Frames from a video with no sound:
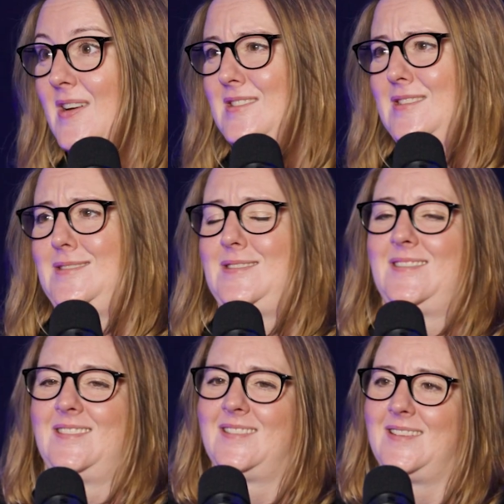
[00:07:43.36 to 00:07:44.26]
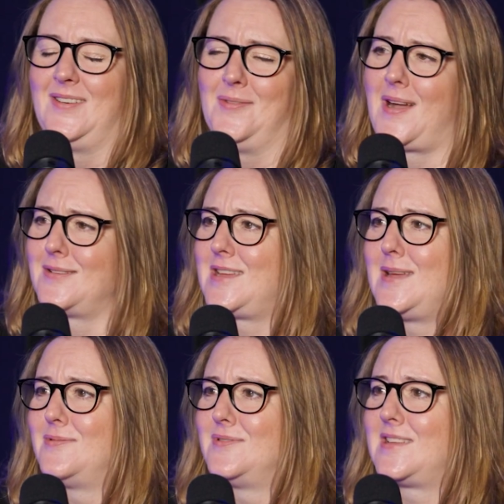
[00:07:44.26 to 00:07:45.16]
I did round
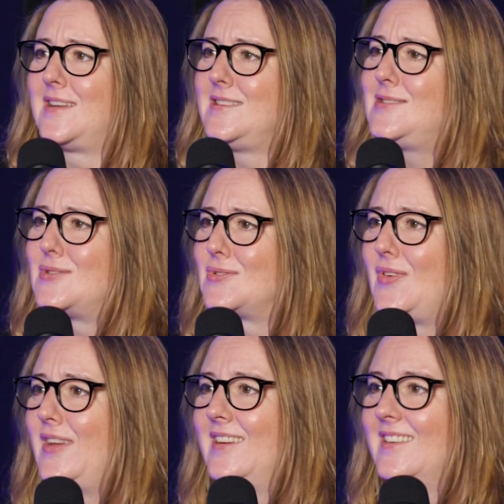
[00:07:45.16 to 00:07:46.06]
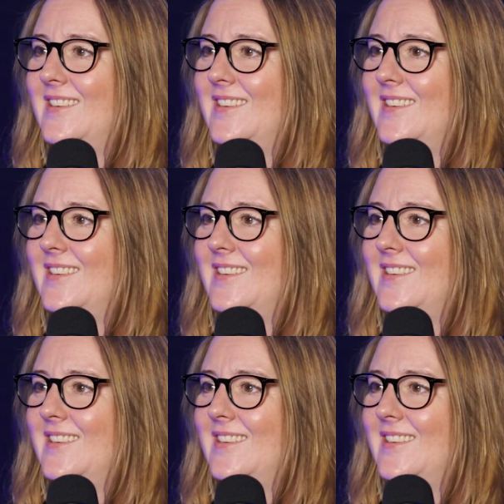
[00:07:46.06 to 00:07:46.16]
table with Sandy Toksvig